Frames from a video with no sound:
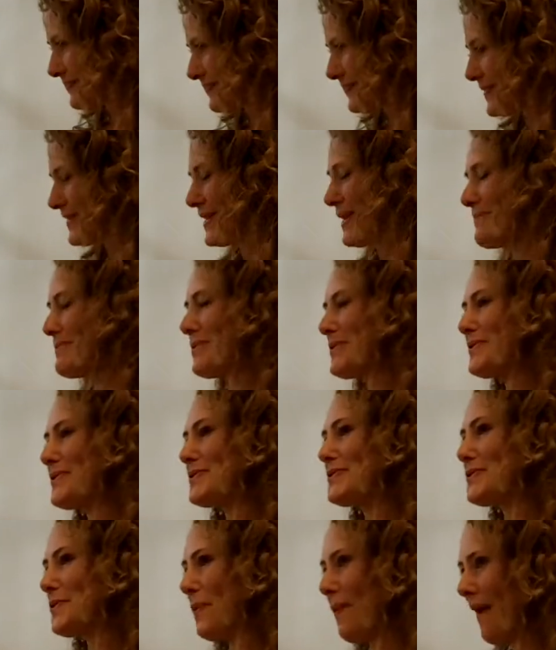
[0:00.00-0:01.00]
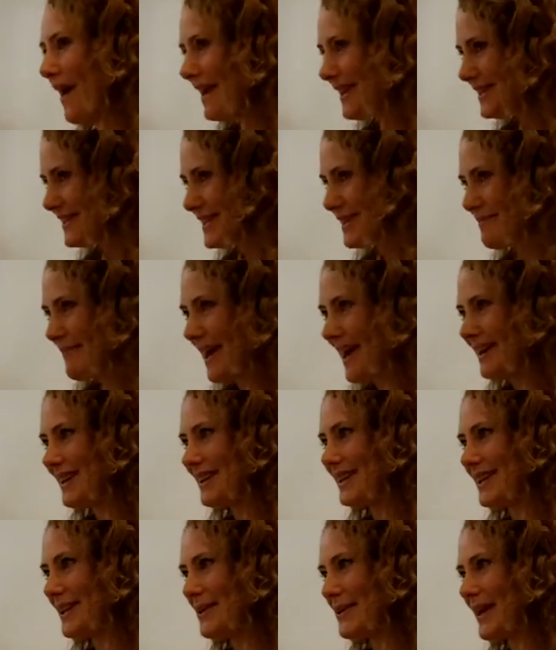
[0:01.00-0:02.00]
So more than twice the men
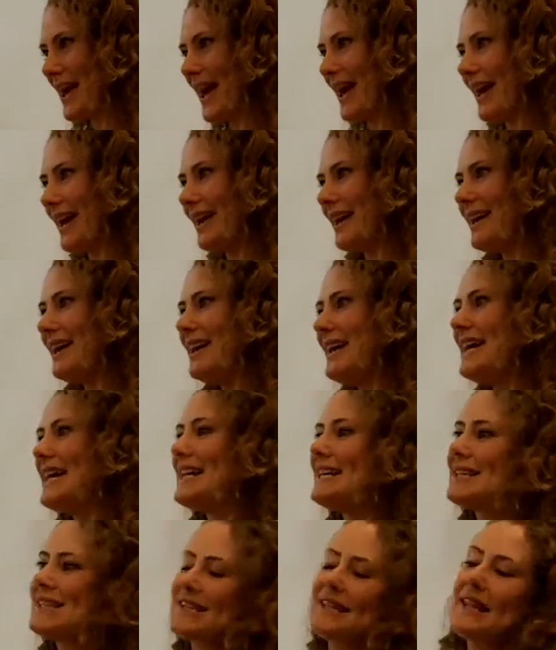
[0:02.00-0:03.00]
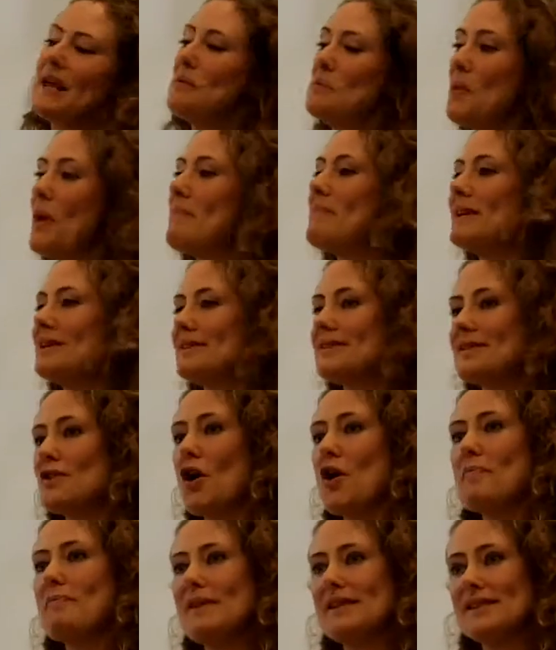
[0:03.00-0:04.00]
in the UK than women
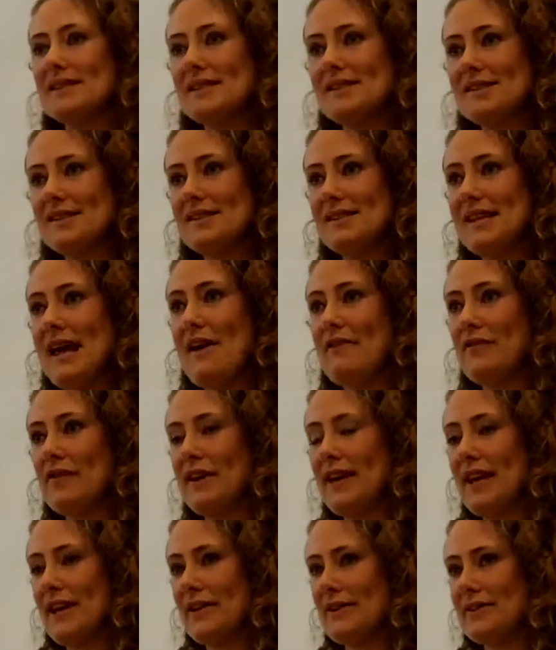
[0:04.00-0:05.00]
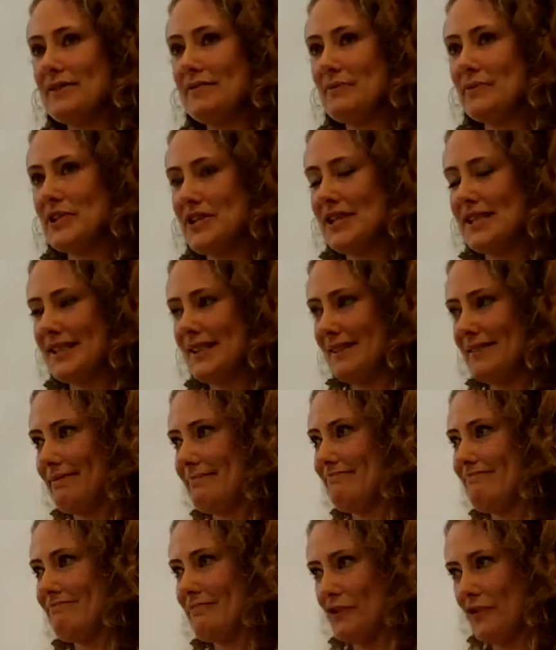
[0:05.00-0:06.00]
start businesses every year, which isn't
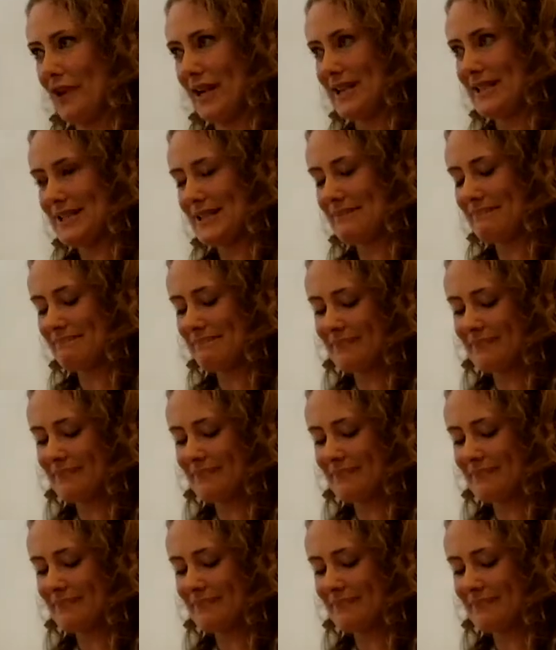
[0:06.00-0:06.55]
great.